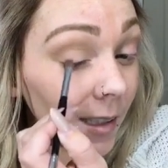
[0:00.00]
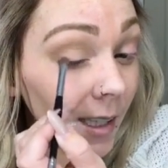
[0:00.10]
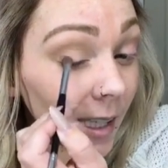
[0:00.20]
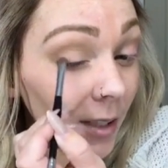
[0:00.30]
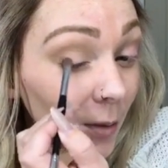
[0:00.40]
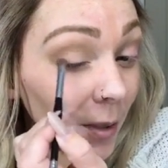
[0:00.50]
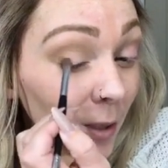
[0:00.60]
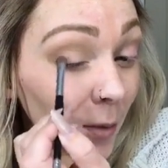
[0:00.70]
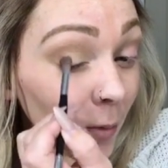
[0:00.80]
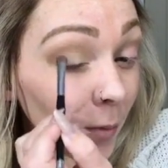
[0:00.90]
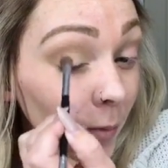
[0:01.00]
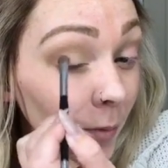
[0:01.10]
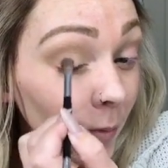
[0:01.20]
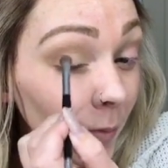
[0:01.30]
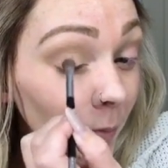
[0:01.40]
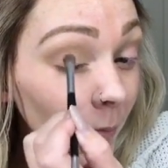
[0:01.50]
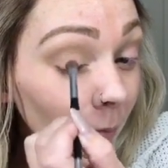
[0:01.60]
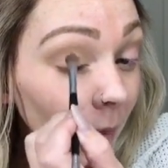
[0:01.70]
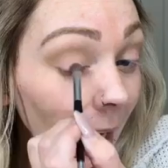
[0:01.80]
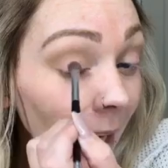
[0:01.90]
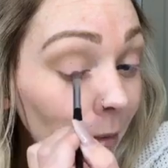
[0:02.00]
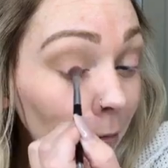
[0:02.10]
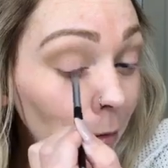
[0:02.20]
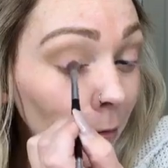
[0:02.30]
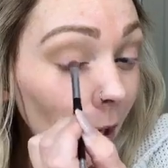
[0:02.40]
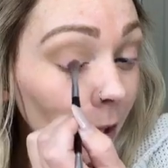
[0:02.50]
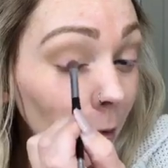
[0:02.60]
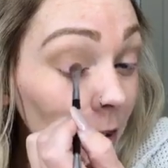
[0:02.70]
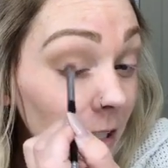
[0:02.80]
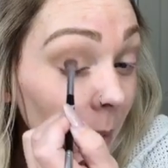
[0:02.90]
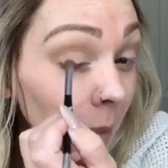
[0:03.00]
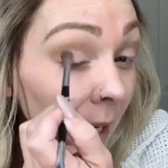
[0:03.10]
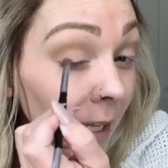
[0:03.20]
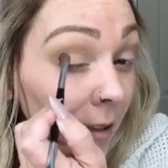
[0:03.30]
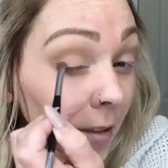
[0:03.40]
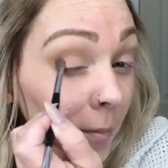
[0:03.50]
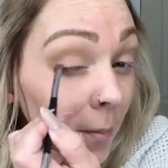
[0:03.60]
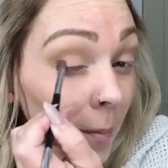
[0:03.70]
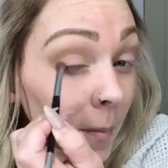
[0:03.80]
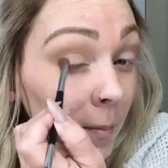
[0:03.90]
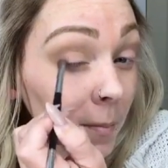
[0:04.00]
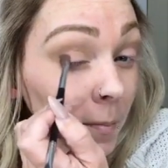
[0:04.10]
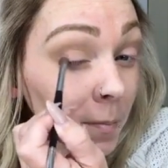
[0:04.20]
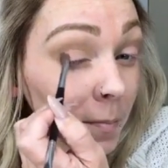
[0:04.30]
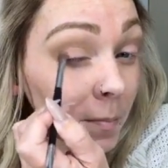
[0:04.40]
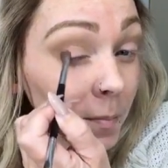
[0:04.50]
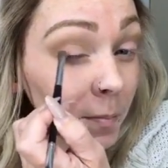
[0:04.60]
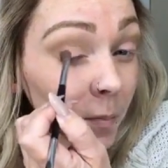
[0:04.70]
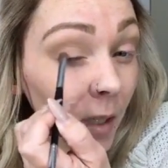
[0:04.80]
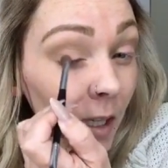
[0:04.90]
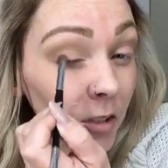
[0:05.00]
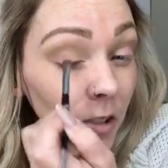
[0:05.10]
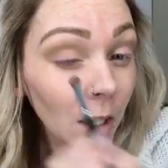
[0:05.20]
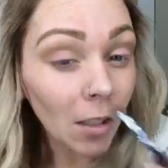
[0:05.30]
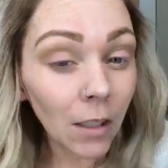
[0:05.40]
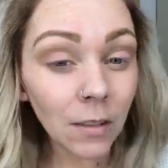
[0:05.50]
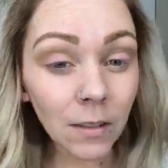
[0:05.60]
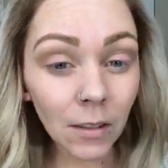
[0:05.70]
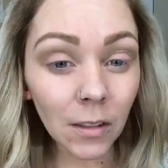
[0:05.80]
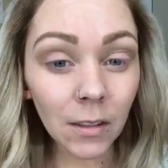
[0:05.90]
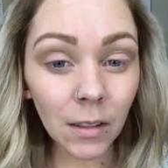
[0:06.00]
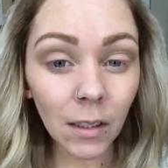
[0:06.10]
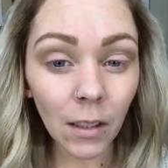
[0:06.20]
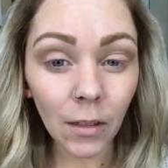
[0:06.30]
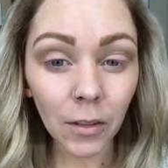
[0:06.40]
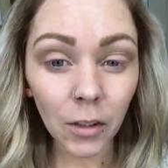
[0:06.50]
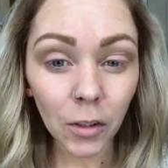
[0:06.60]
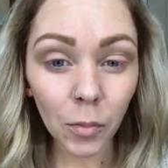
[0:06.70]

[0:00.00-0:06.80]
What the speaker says: I don't know. I have a few followers named Anna. Hi Chanel, I seriously love your new